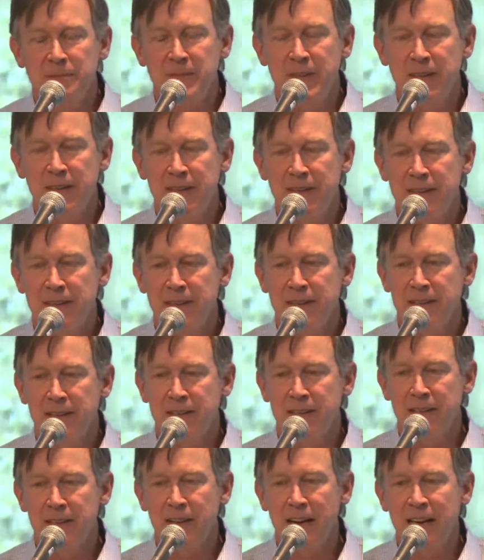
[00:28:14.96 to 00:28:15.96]

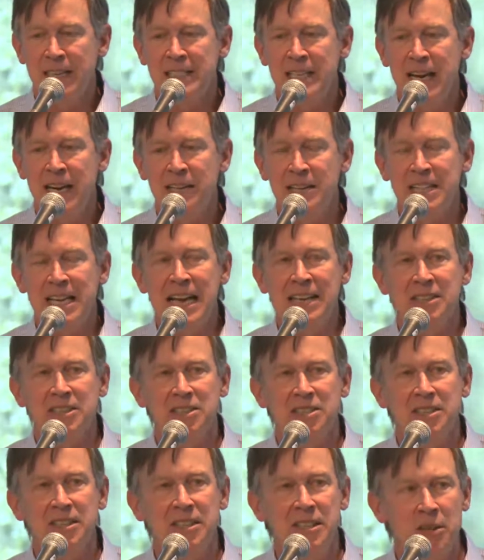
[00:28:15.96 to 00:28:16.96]
uh, a guy down in Cañon
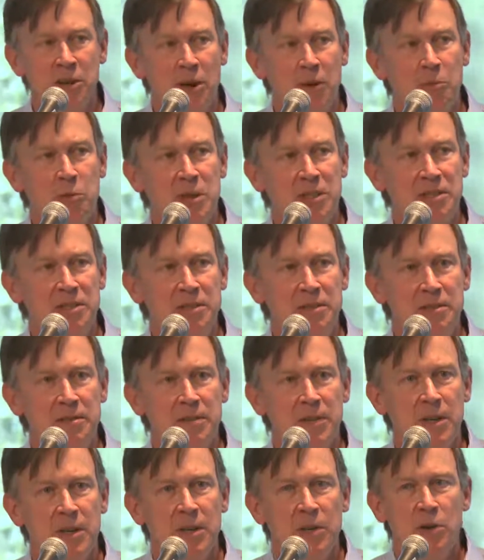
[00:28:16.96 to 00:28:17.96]
City in our prison
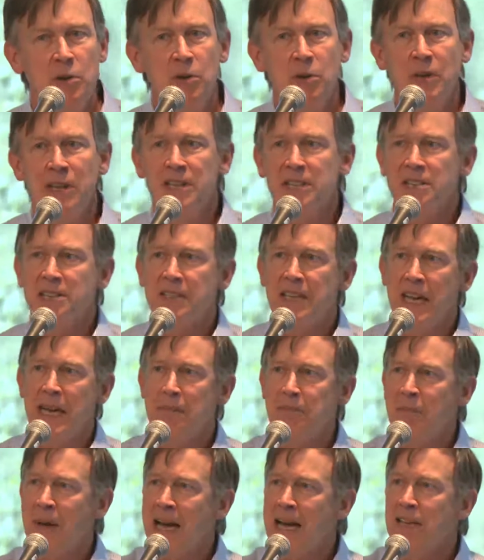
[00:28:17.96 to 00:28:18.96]
who had
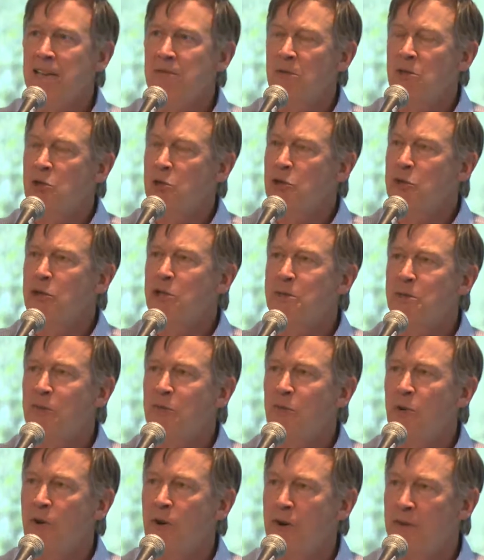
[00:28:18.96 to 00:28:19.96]
escaped back two years
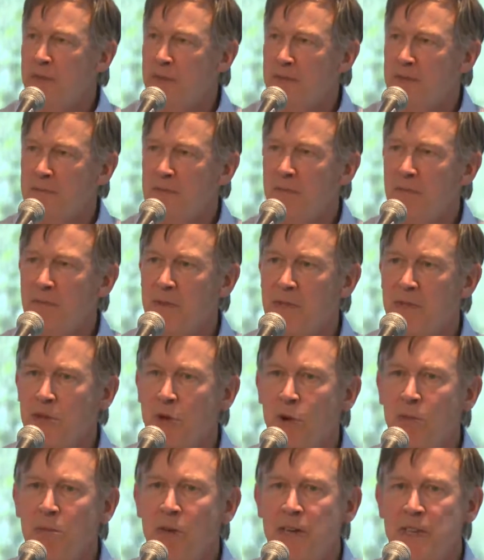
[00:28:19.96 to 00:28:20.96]
before this, this
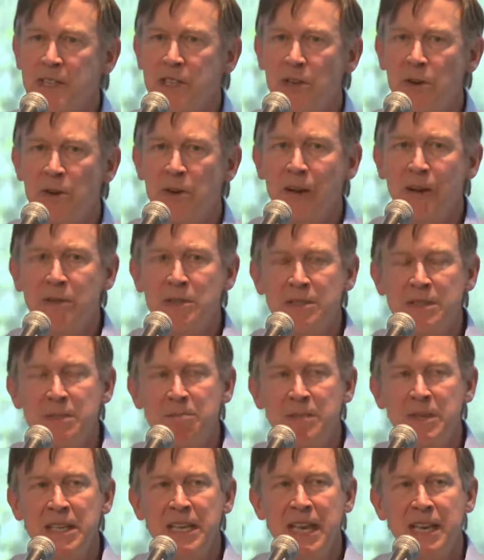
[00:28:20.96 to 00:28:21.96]
cold-blooded killer that I was
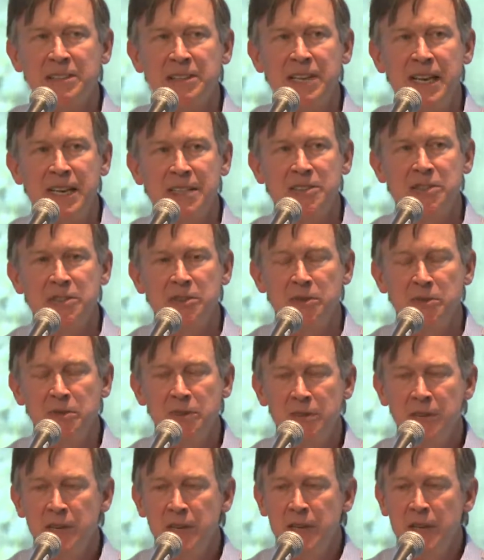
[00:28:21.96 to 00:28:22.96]
being asked to execute.
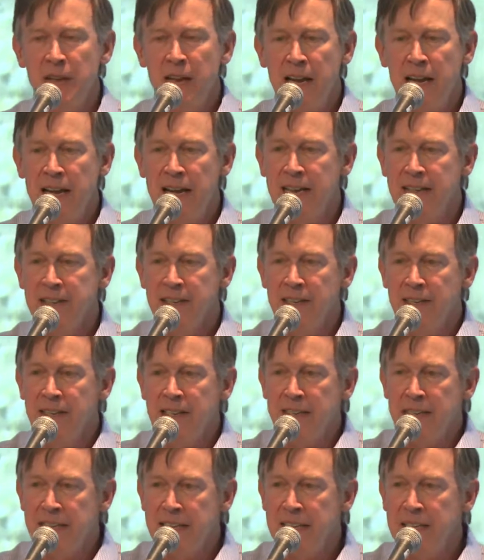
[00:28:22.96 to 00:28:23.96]
And
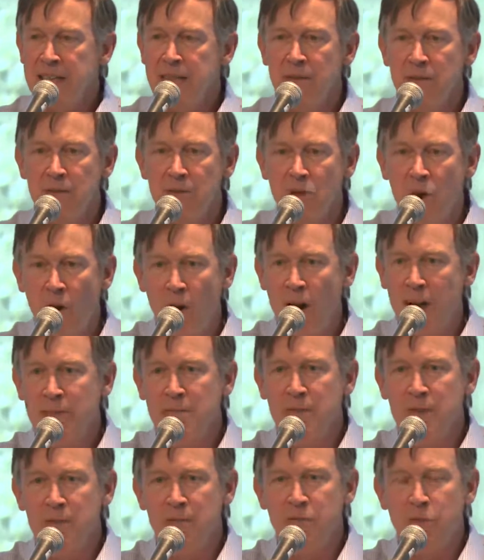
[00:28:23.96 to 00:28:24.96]
he
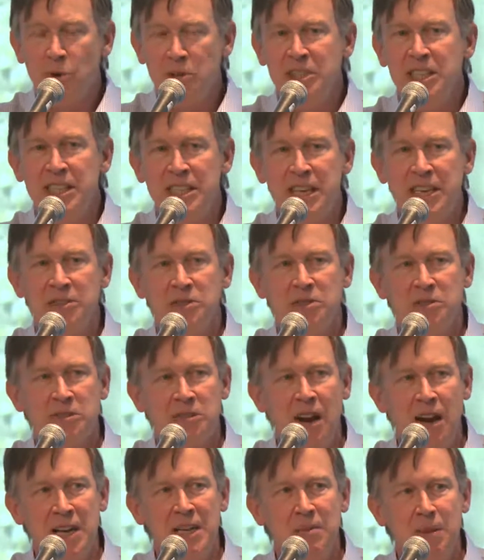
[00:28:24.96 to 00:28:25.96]
caught four teenagers,
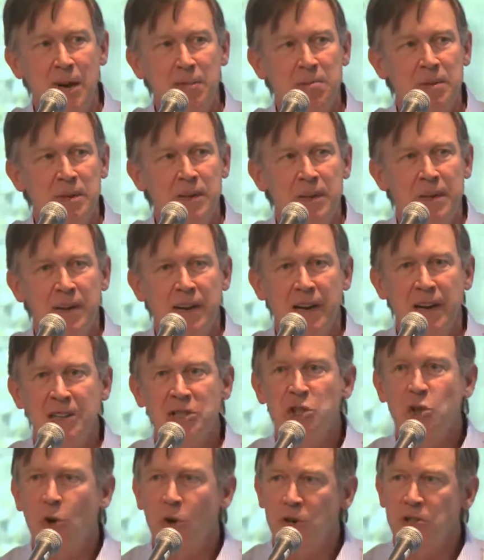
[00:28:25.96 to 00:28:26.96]
tied them up, uh,
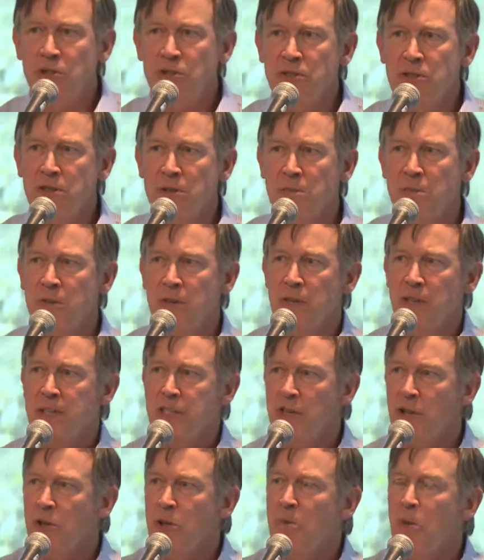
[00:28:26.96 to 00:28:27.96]
tortured them,
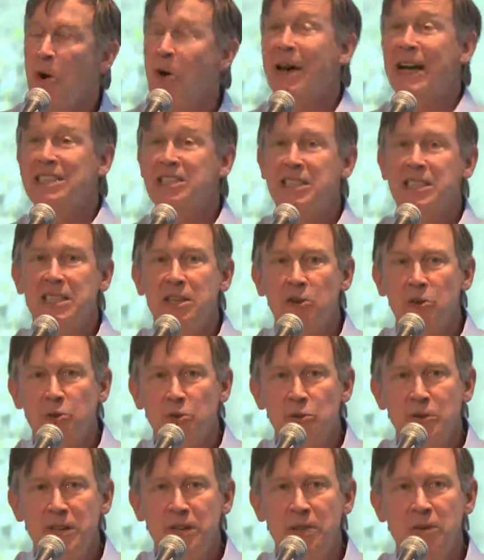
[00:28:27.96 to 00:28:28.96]
killed them all. Actually, he killed
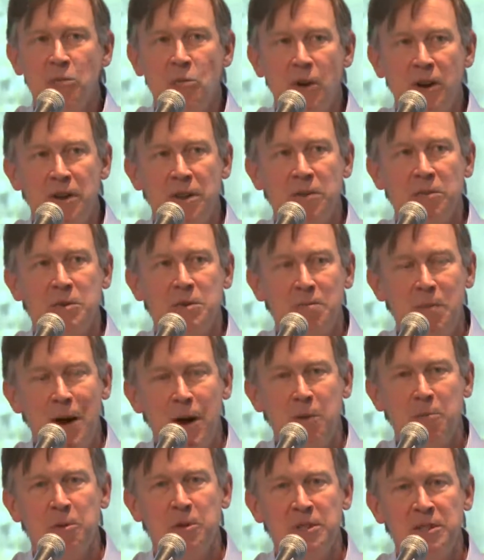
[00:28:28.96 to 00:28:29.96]
three of them. One of them is
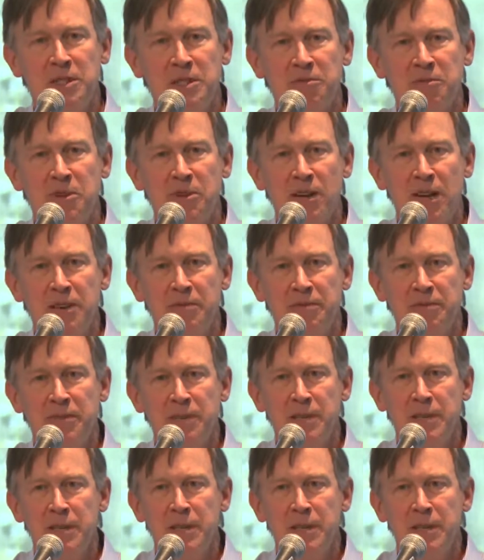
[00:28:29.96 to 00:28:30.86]
paraplegic for life.